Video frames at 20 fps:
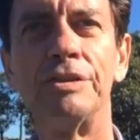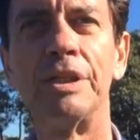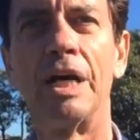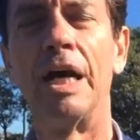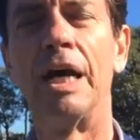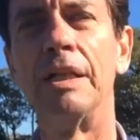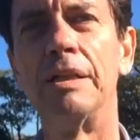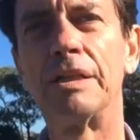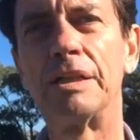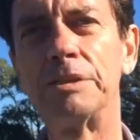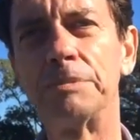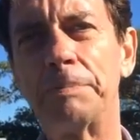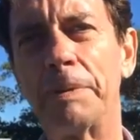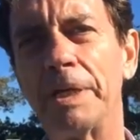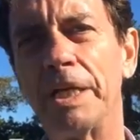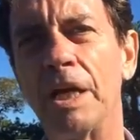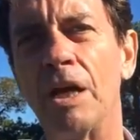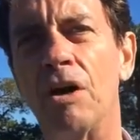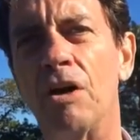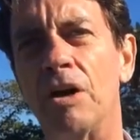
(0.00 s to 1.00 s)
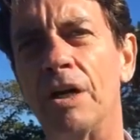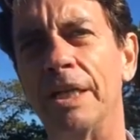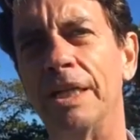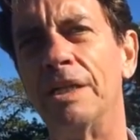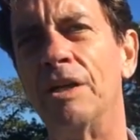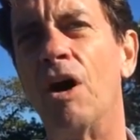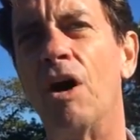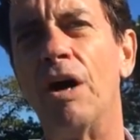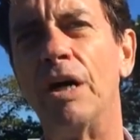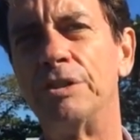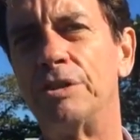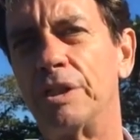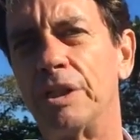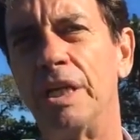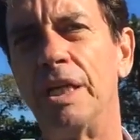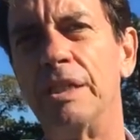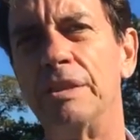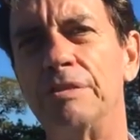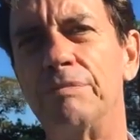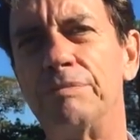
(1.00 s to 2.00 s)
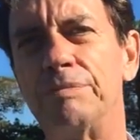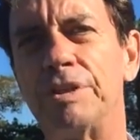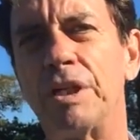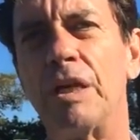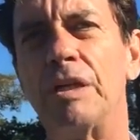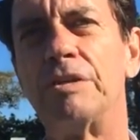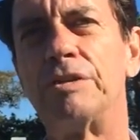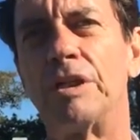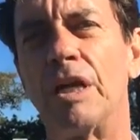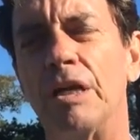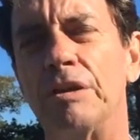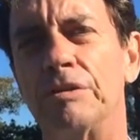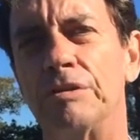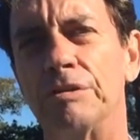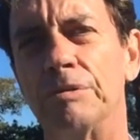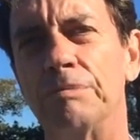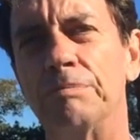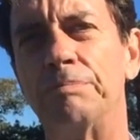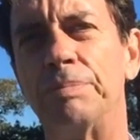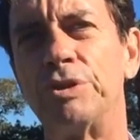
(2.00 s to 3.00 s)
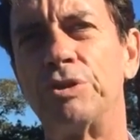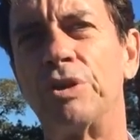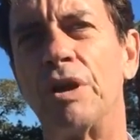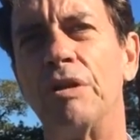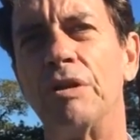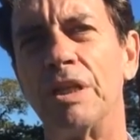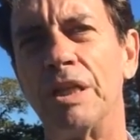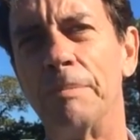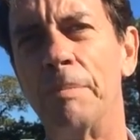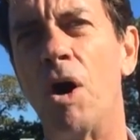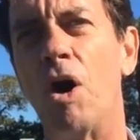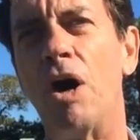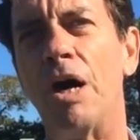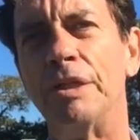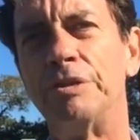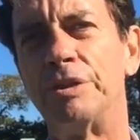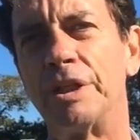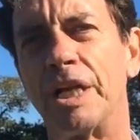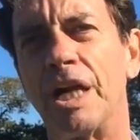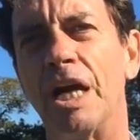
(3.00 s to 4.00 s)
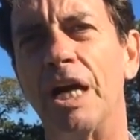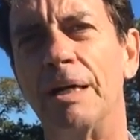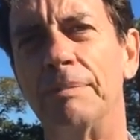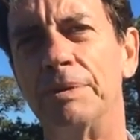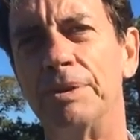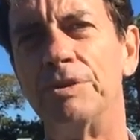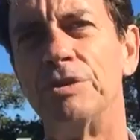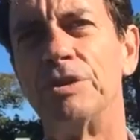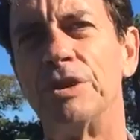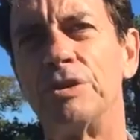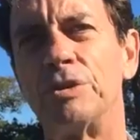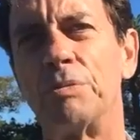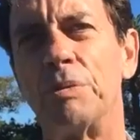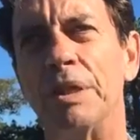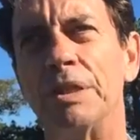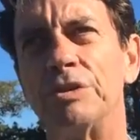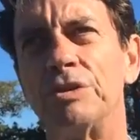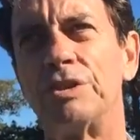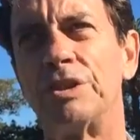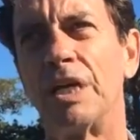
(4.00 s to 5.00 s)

So look, it's pretty high in total petroleum hydrocarbons, this one.